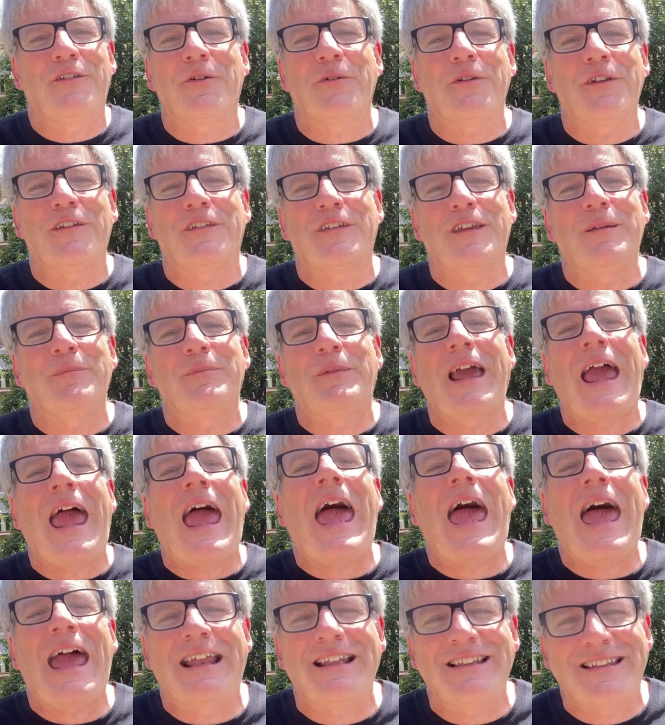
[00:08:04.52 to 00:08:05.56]
only seemed to
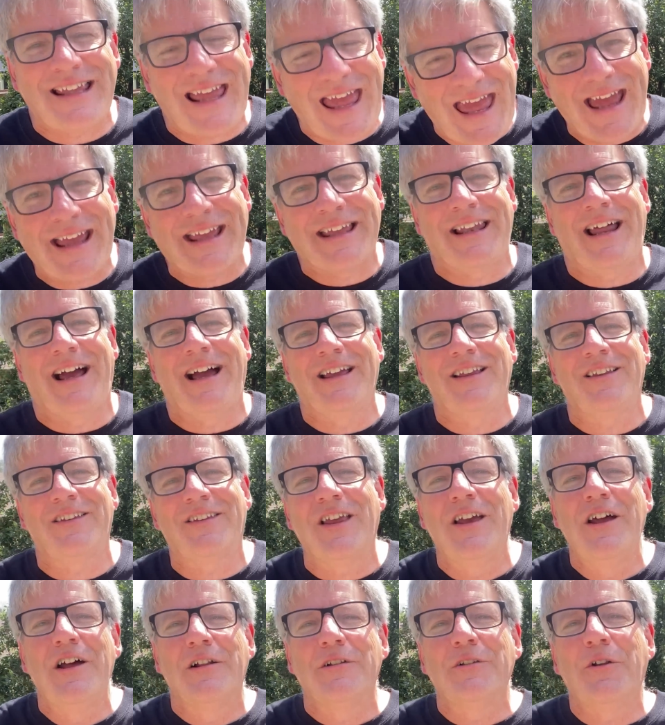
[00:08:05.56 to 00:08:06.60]
antagonize
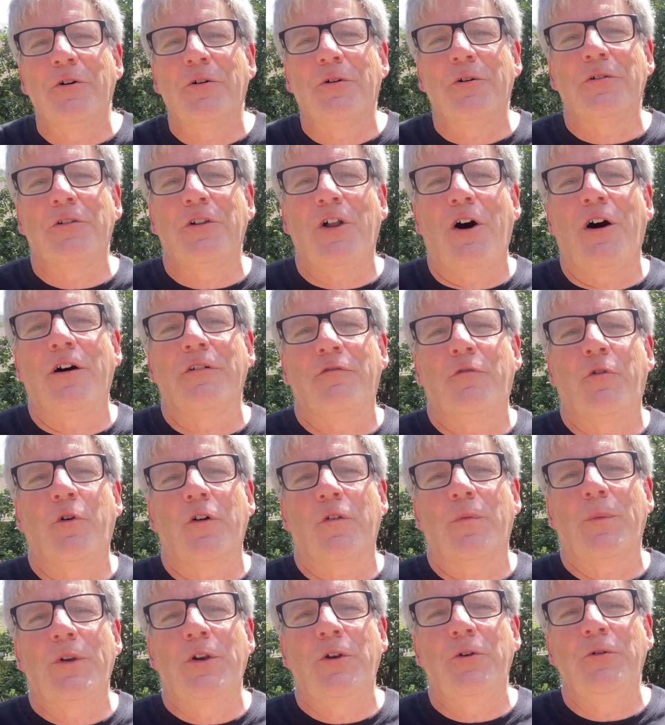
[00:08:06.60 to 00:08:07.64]
local law enforcement,